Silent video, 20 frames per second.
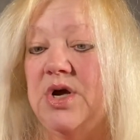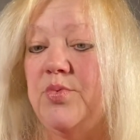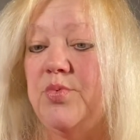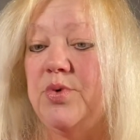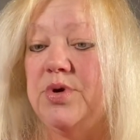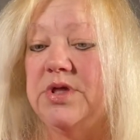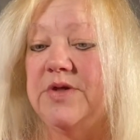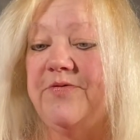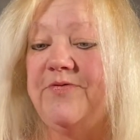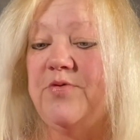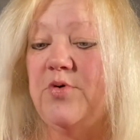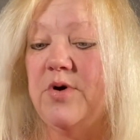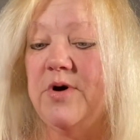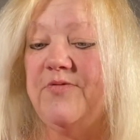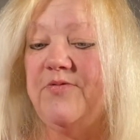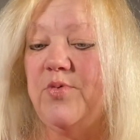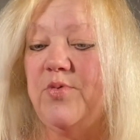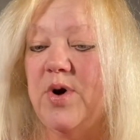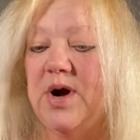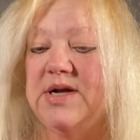With the Four
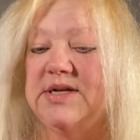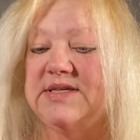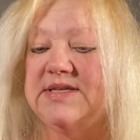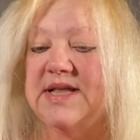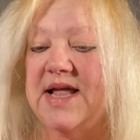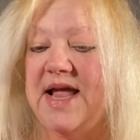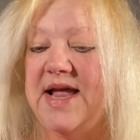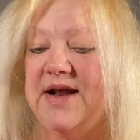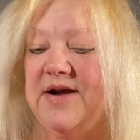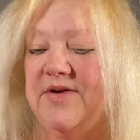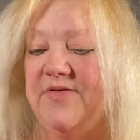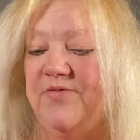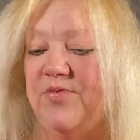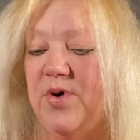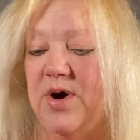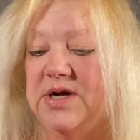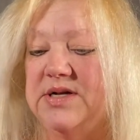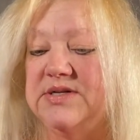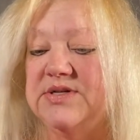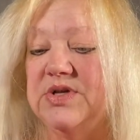of Wands, the Eight of
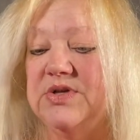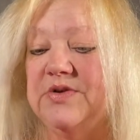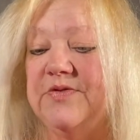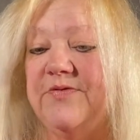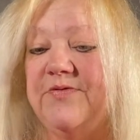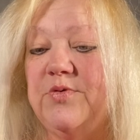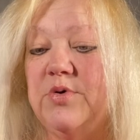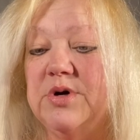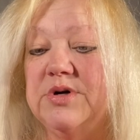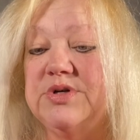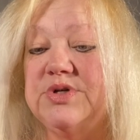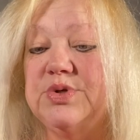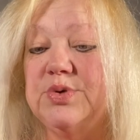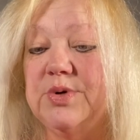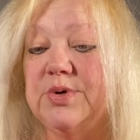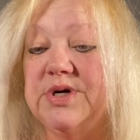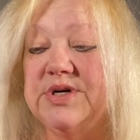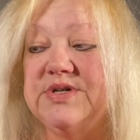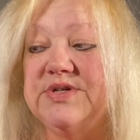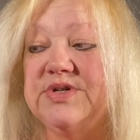Wands, and the Four of
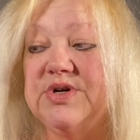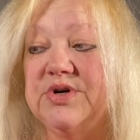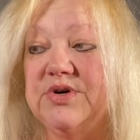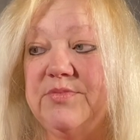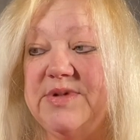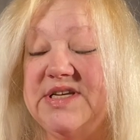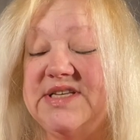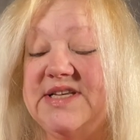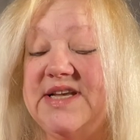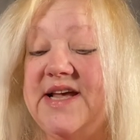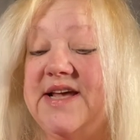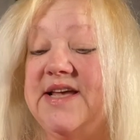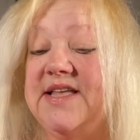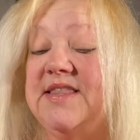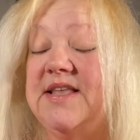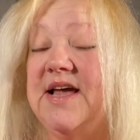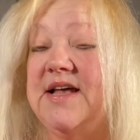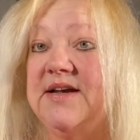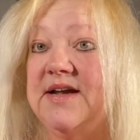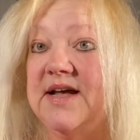Swords, they're going to be taking
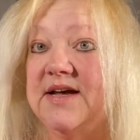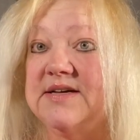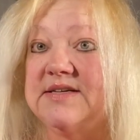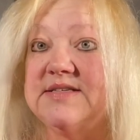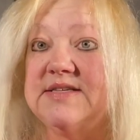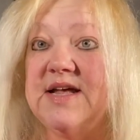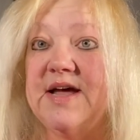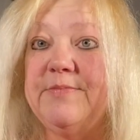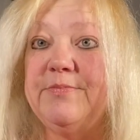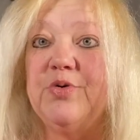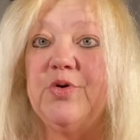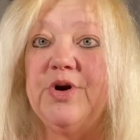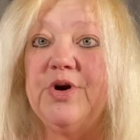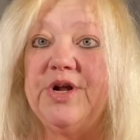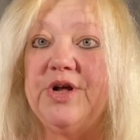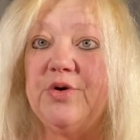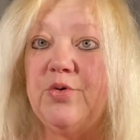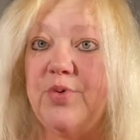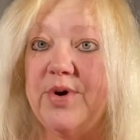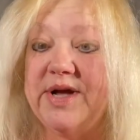that next step
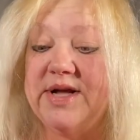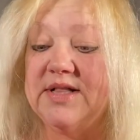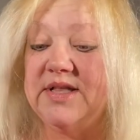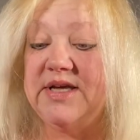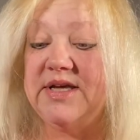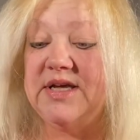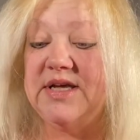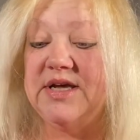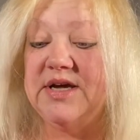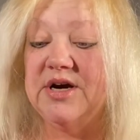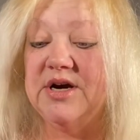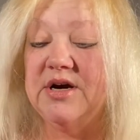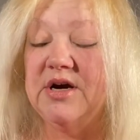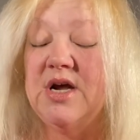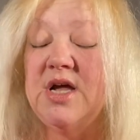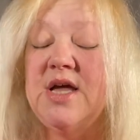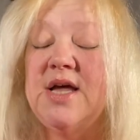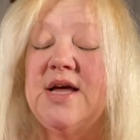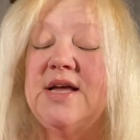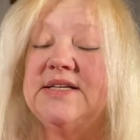pretty quickly here
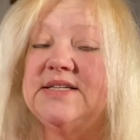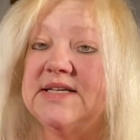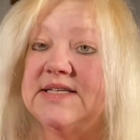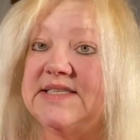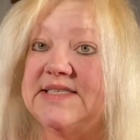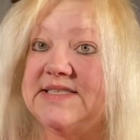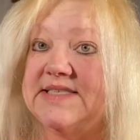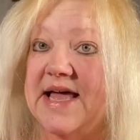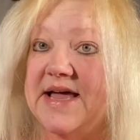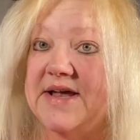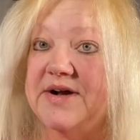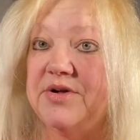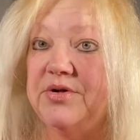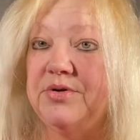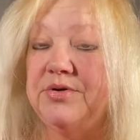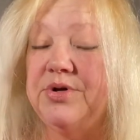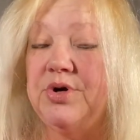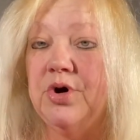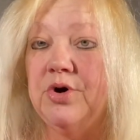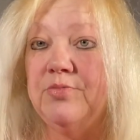to settle
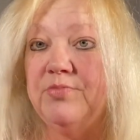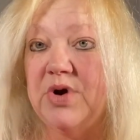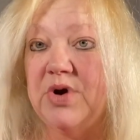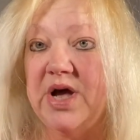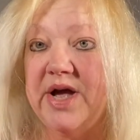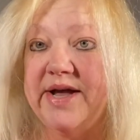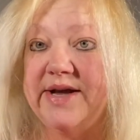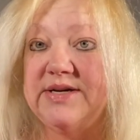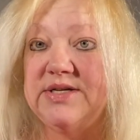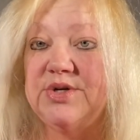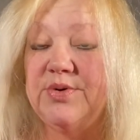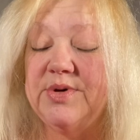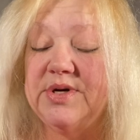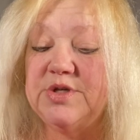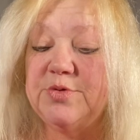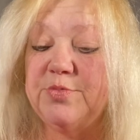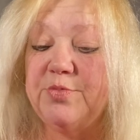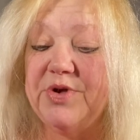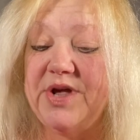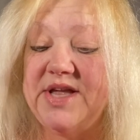your mind, to
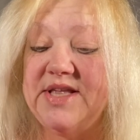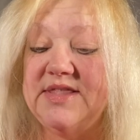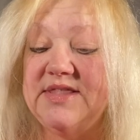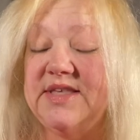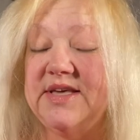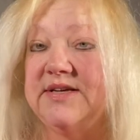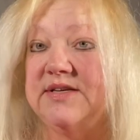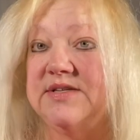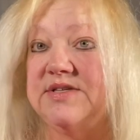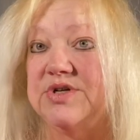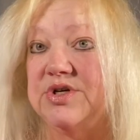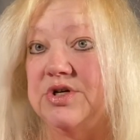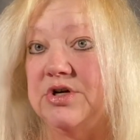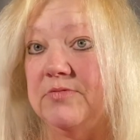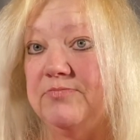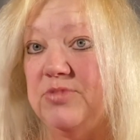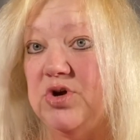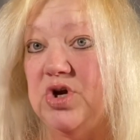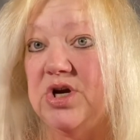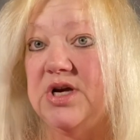explain things, to
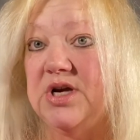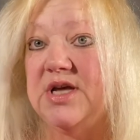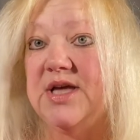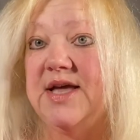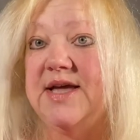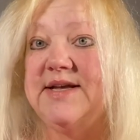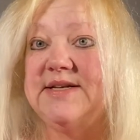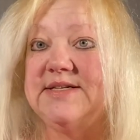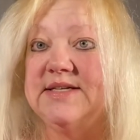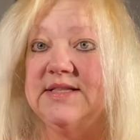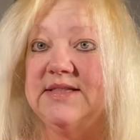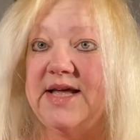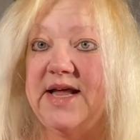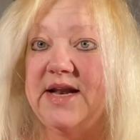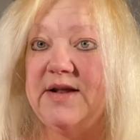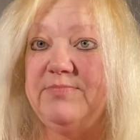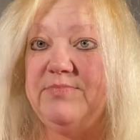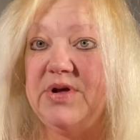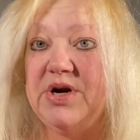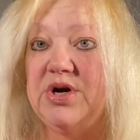communicate, to let
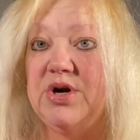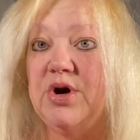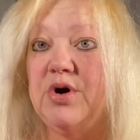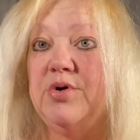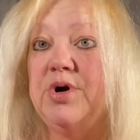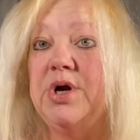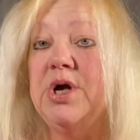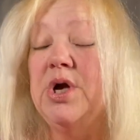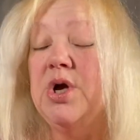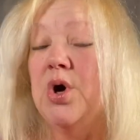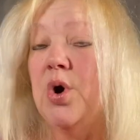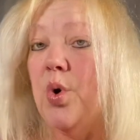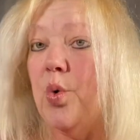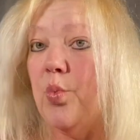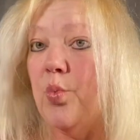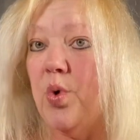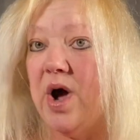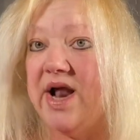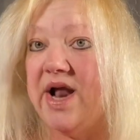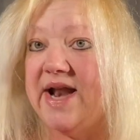it be known
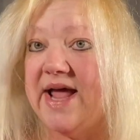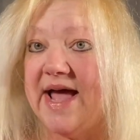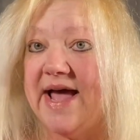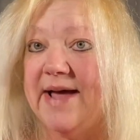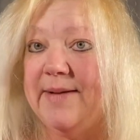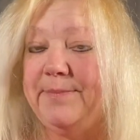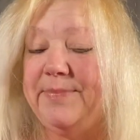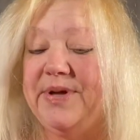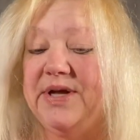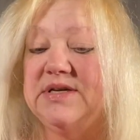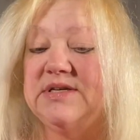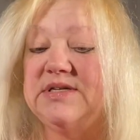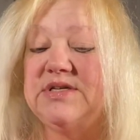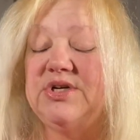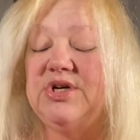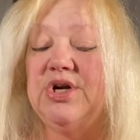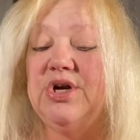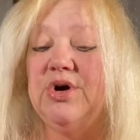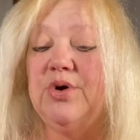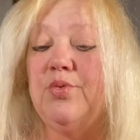what happened,
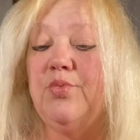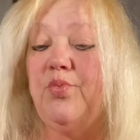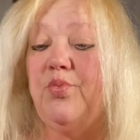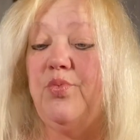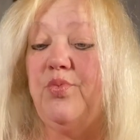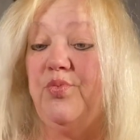you know,